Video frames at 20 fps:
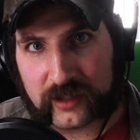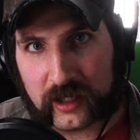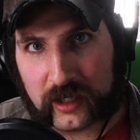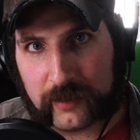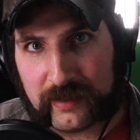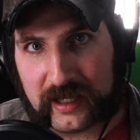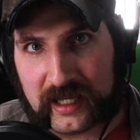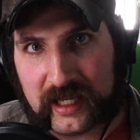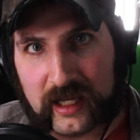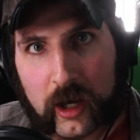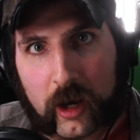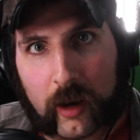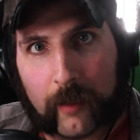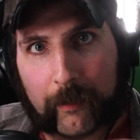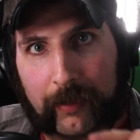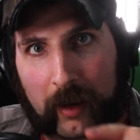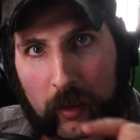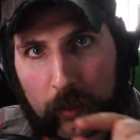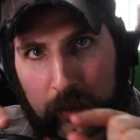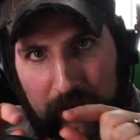going to be,
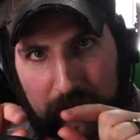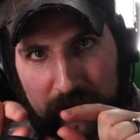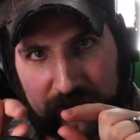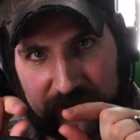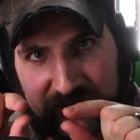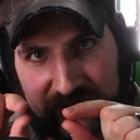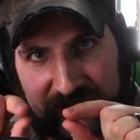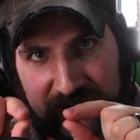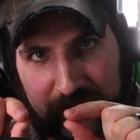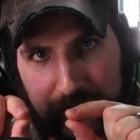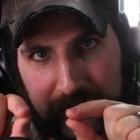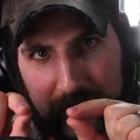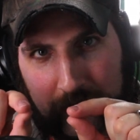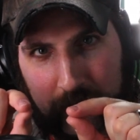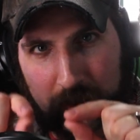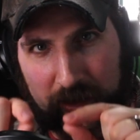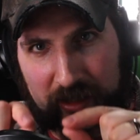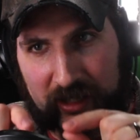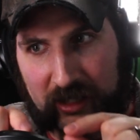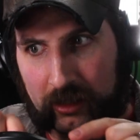but we will still be
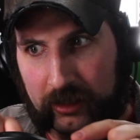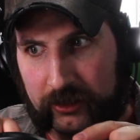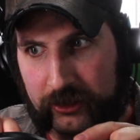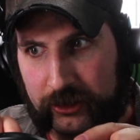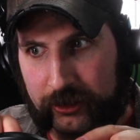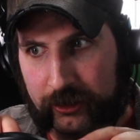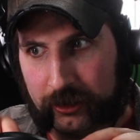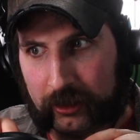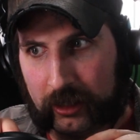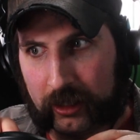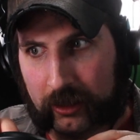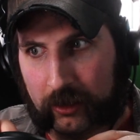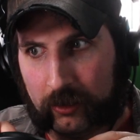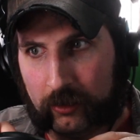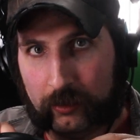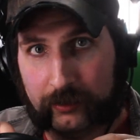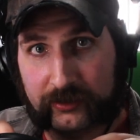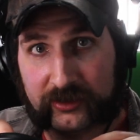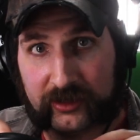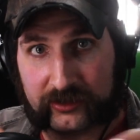working on Sherlock
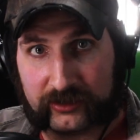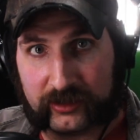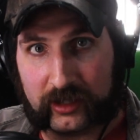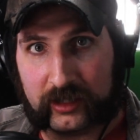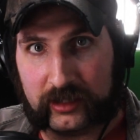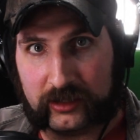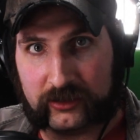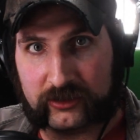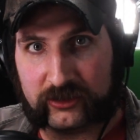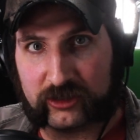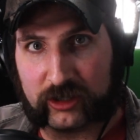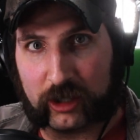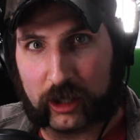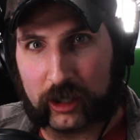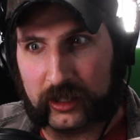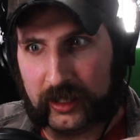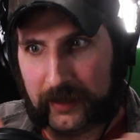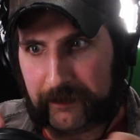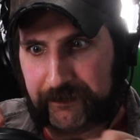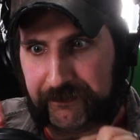Holmes, A Study in
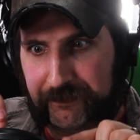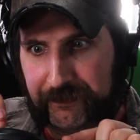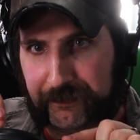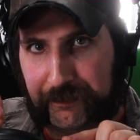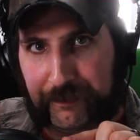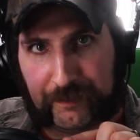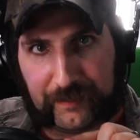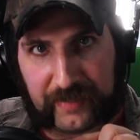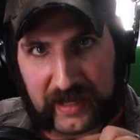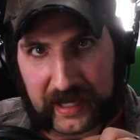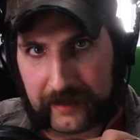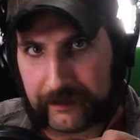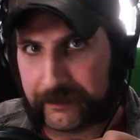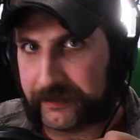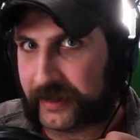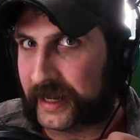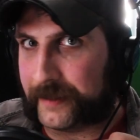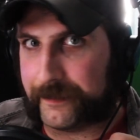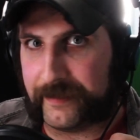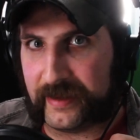Scarlet, bit
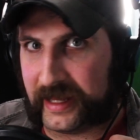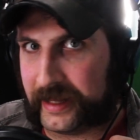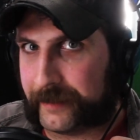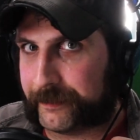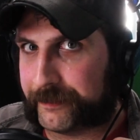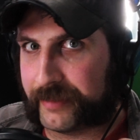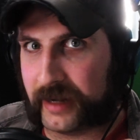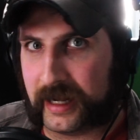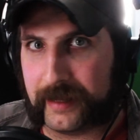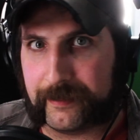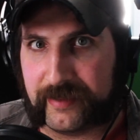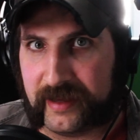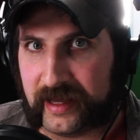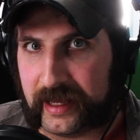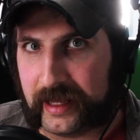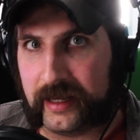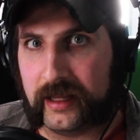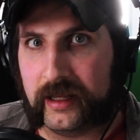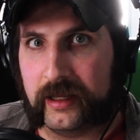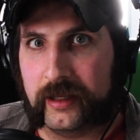by bit by
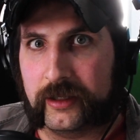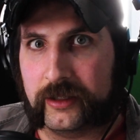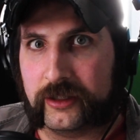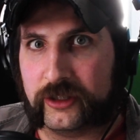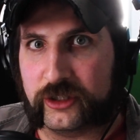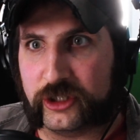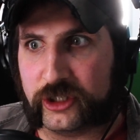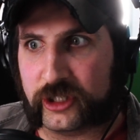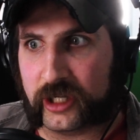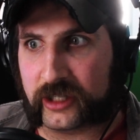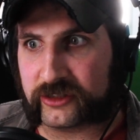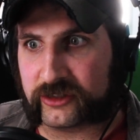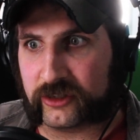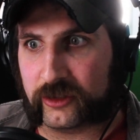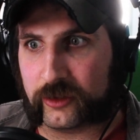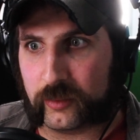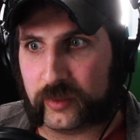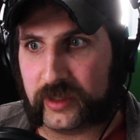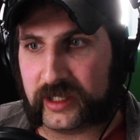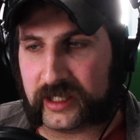bit, just so
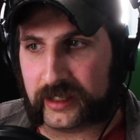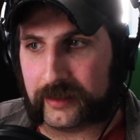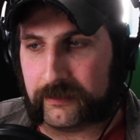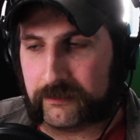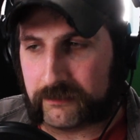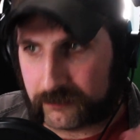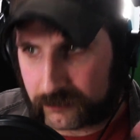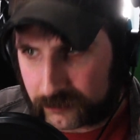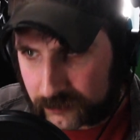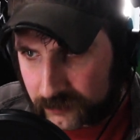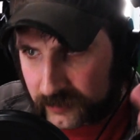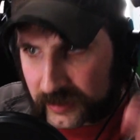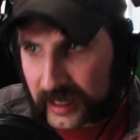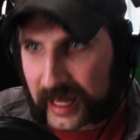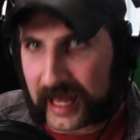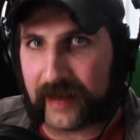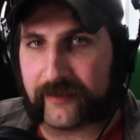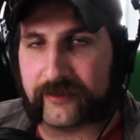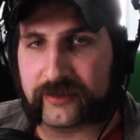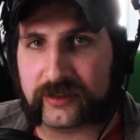that we can
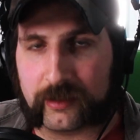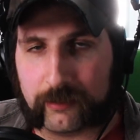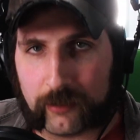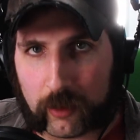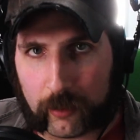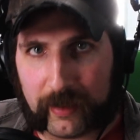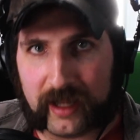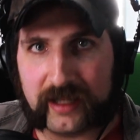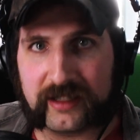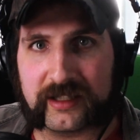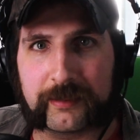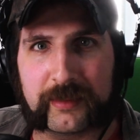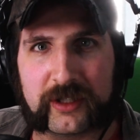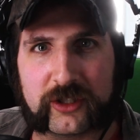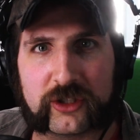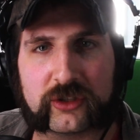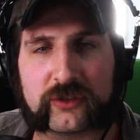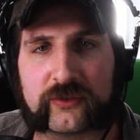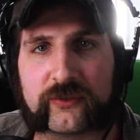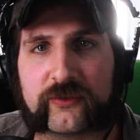have some momentum and
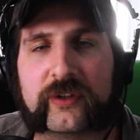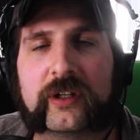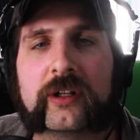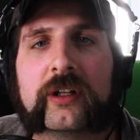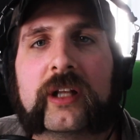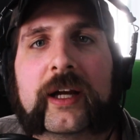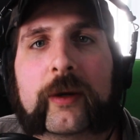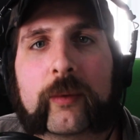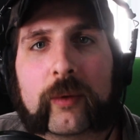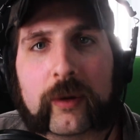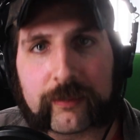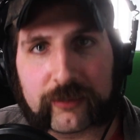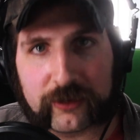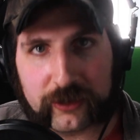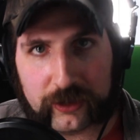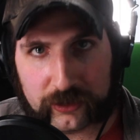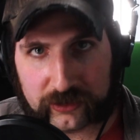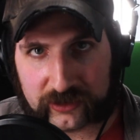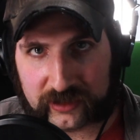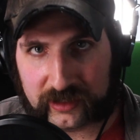just feel like we're
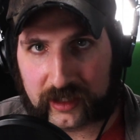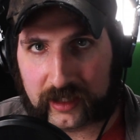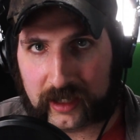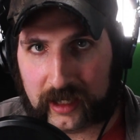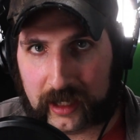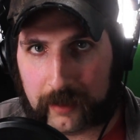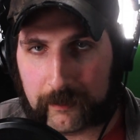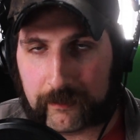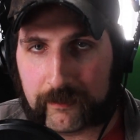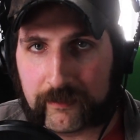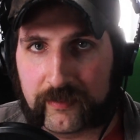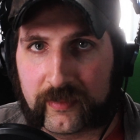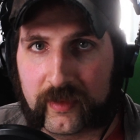producing again.